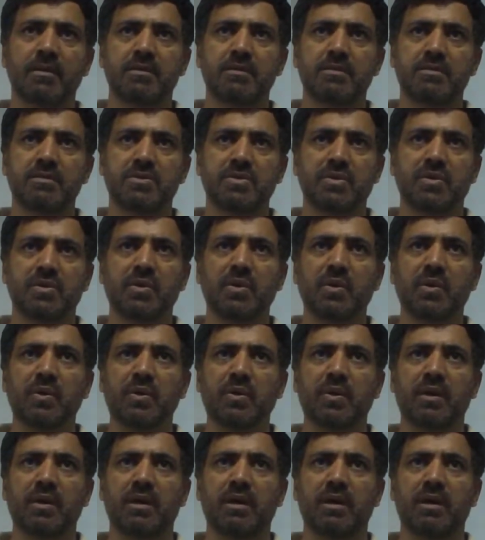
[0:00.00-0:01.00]

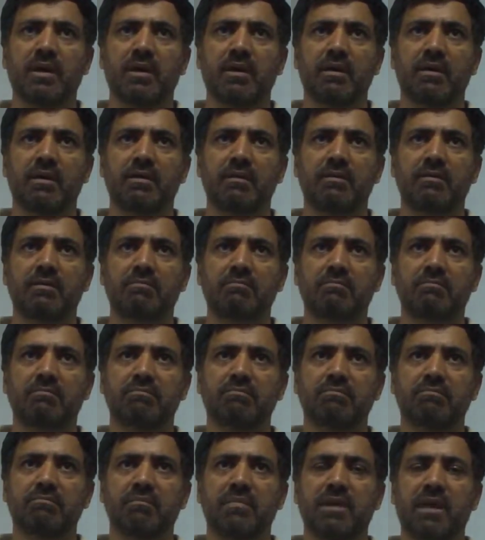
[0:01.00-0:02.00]
So
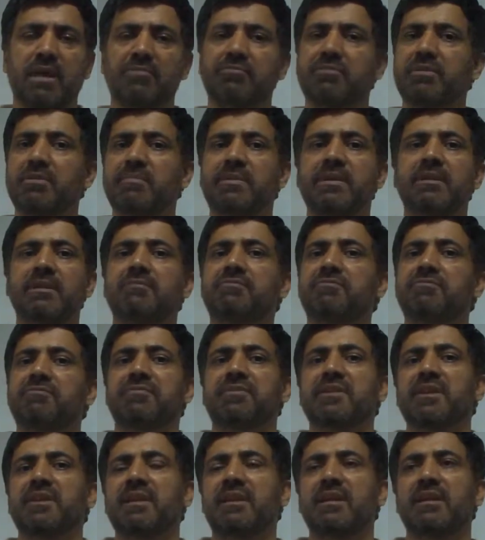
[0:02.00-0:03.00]
everybody
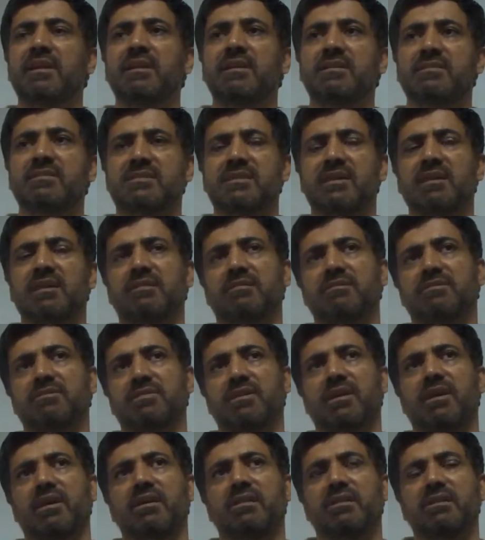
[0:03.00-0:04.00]
feels that
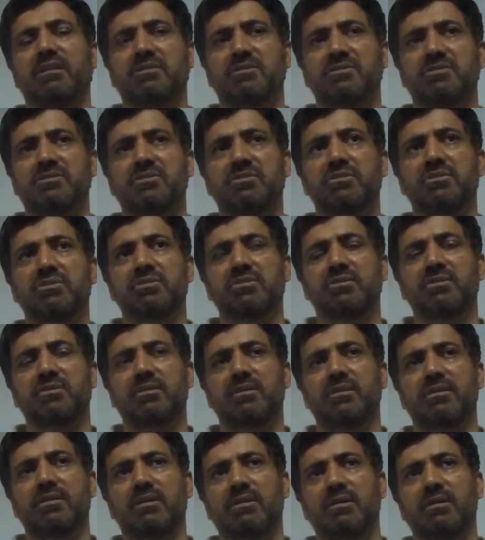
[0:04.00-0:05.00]
there is
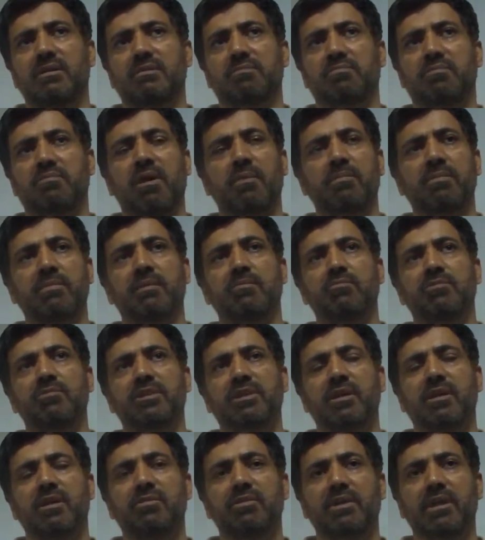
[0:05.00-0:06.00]
no problem
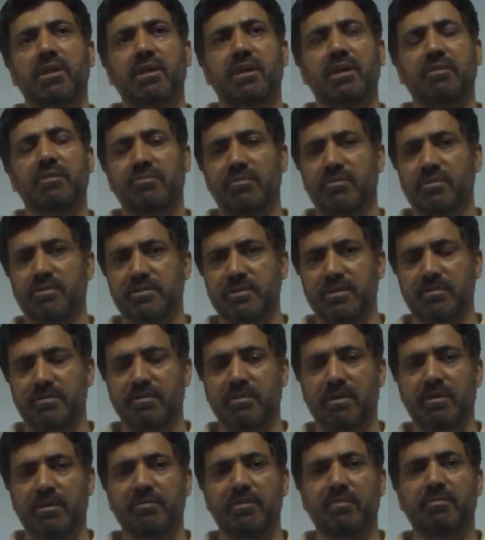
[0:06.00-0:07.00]
with counting.
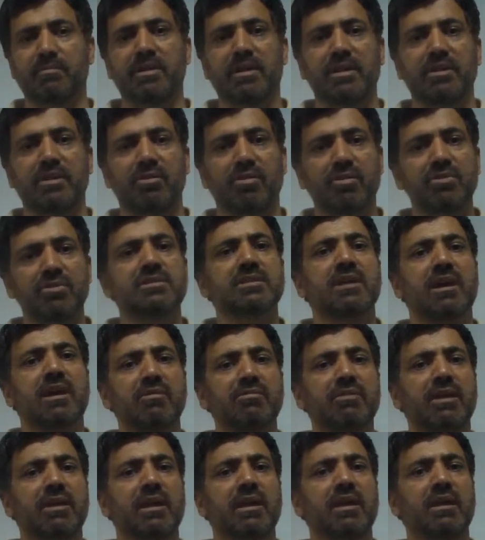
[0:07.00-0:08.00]
Everybody knows
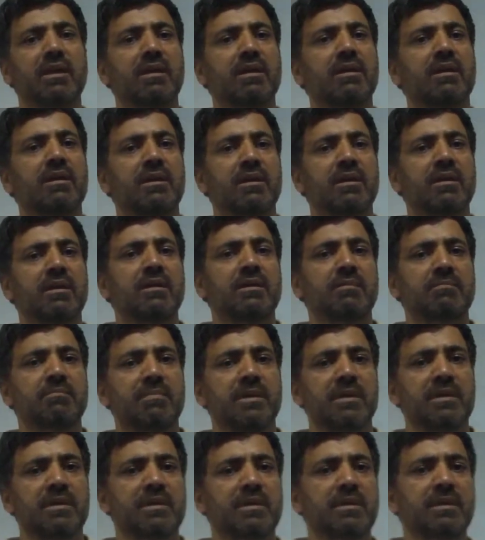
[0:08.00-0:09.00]
counting,
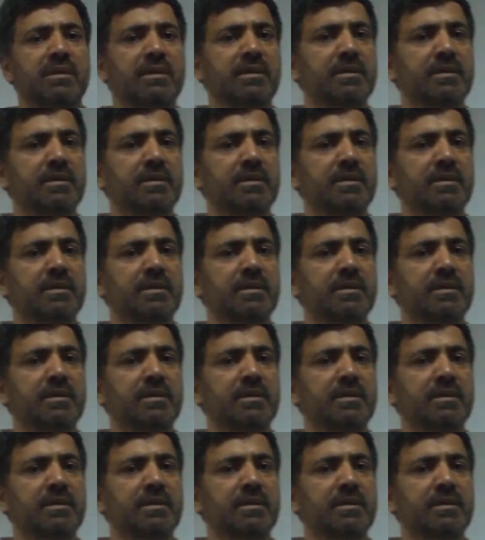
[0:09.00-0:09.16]
but